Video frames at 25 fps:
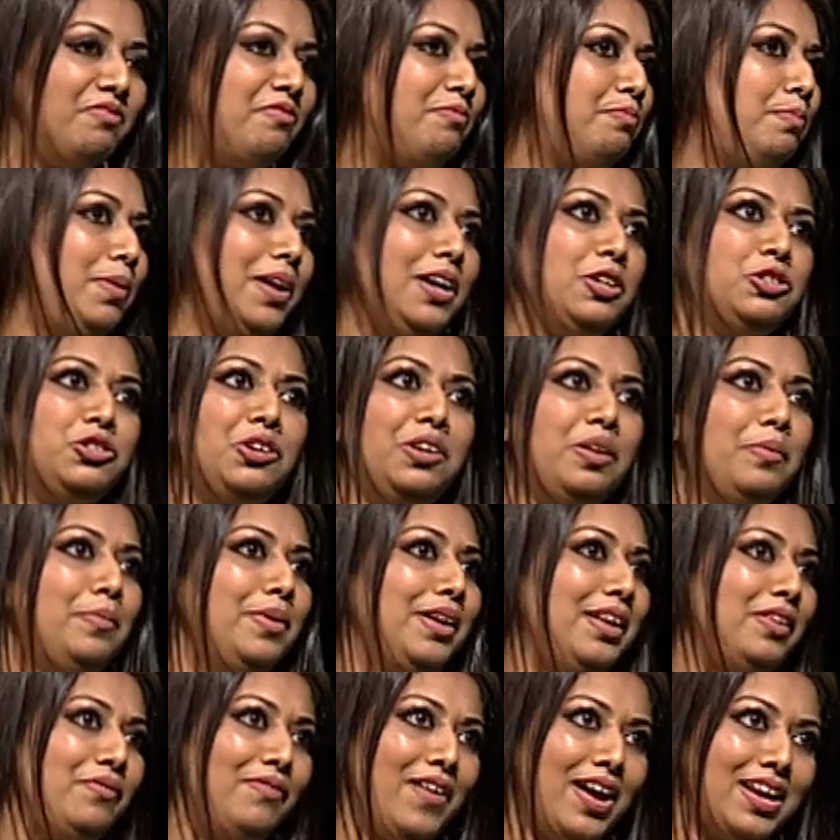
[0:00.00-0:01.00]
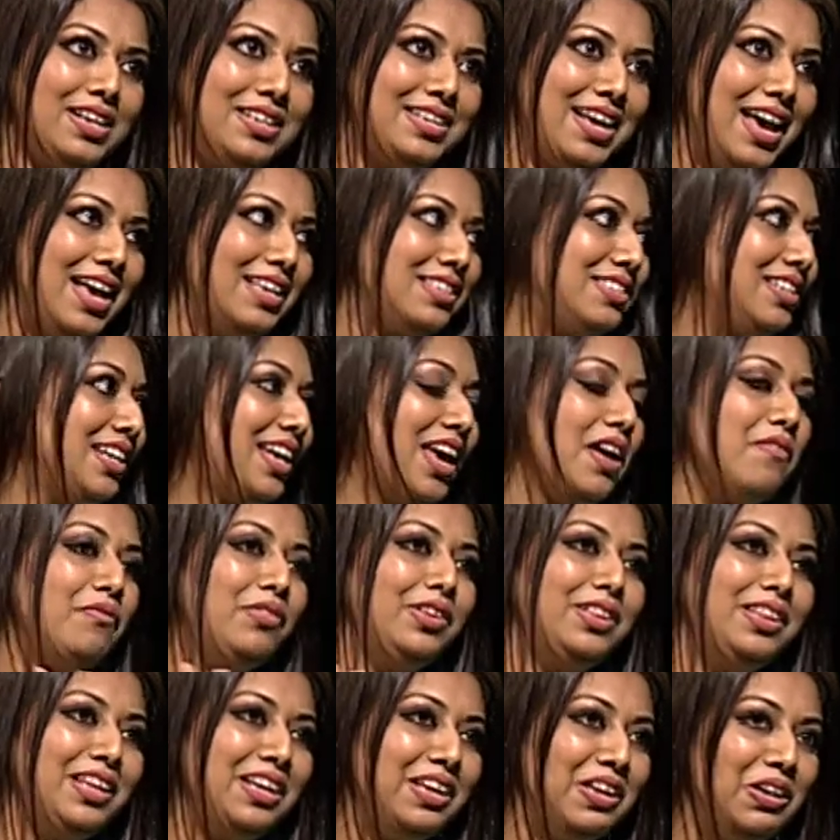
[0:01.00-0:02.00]
pleasurable, fantastic,
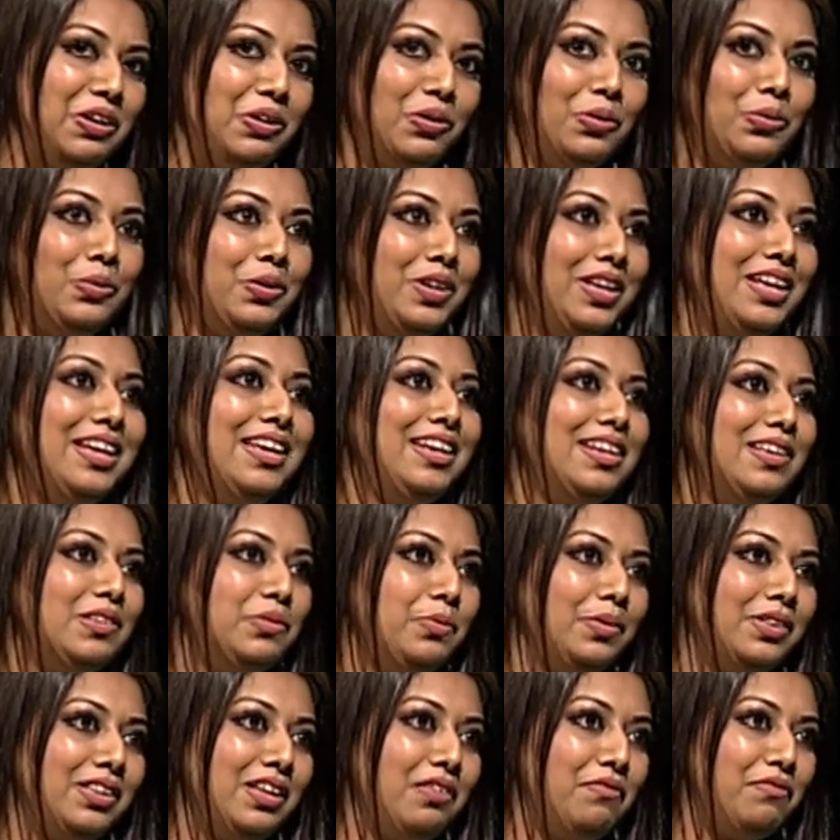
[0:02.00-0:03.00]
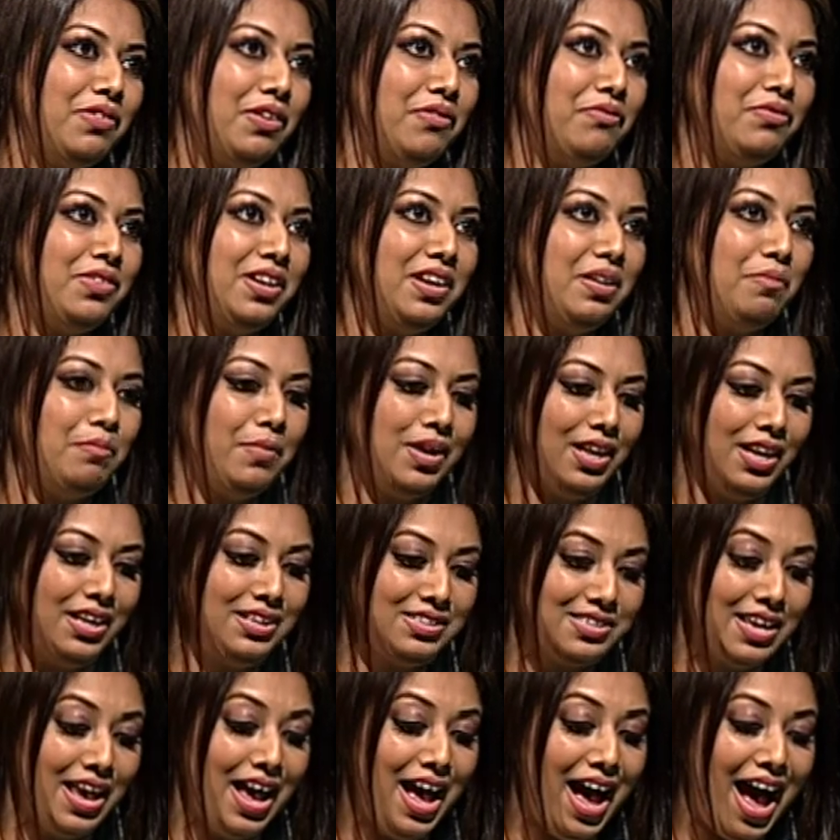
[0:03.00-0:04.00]
everything you need is within 15
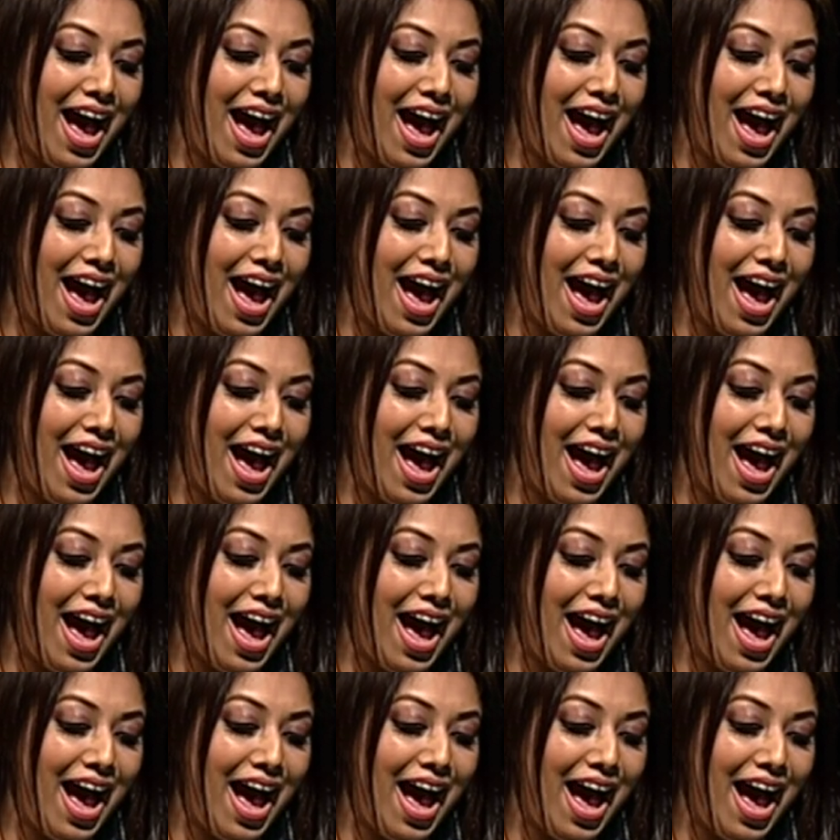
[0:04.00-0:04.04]
minutes.